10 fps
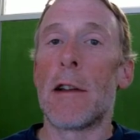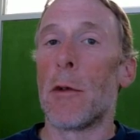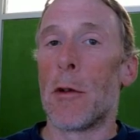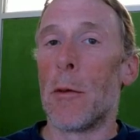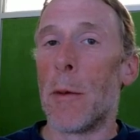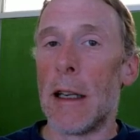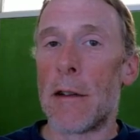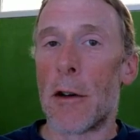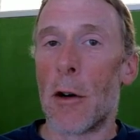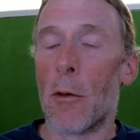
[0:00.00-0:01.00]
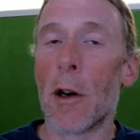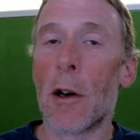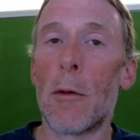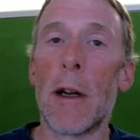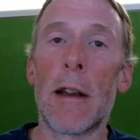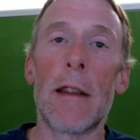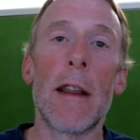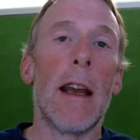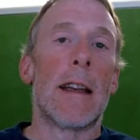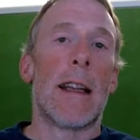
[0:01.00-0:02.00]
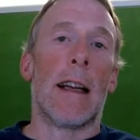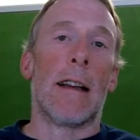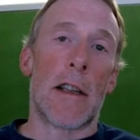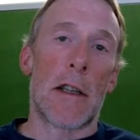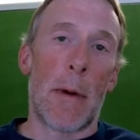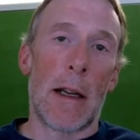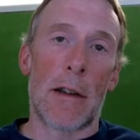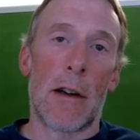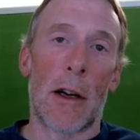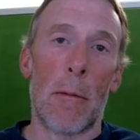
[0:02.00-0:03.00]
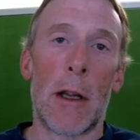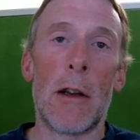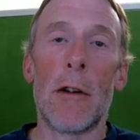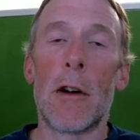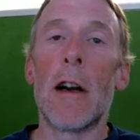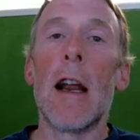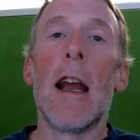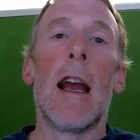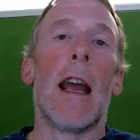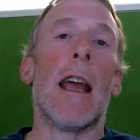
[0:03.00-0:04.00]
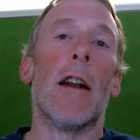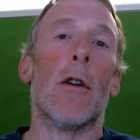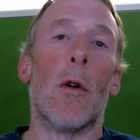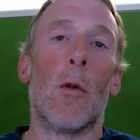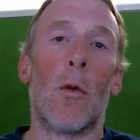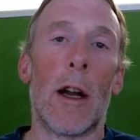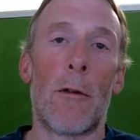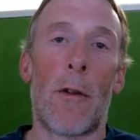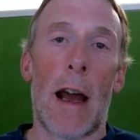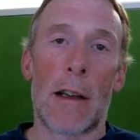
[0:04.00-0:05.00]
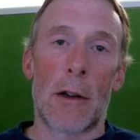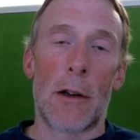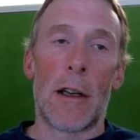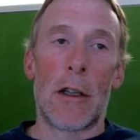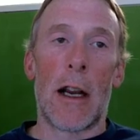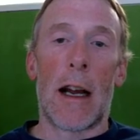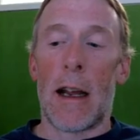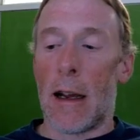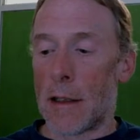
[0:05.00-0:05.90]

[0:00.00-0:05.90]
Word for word: will be easier to work with, take less space in our computer, it'll run faster in GIS.